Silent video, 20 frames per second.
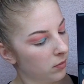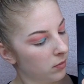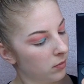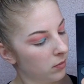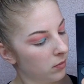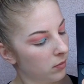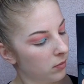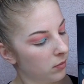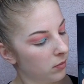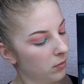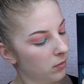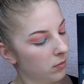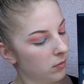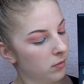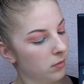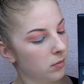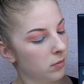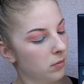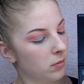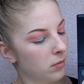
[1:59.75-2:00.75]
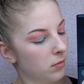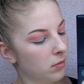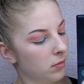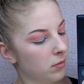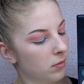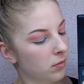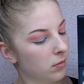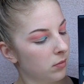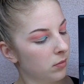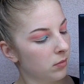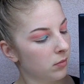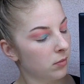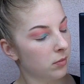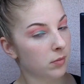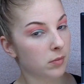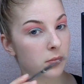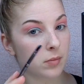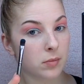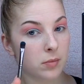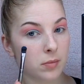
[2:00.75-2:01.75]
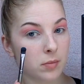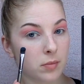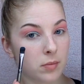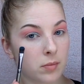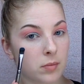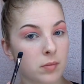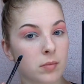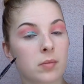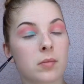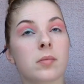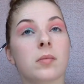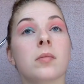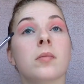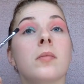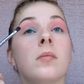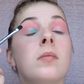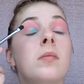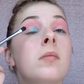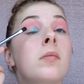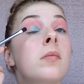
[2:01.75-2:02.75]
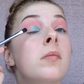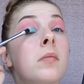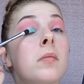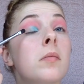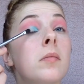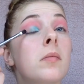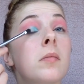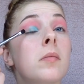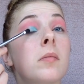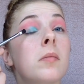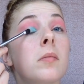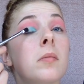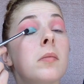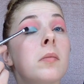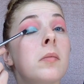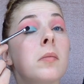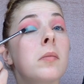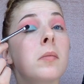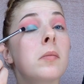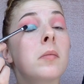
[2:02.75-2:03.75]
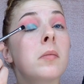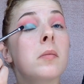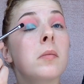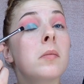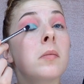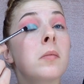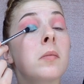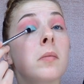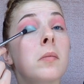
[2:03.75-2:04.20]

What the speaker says: No one is speaking in this clip.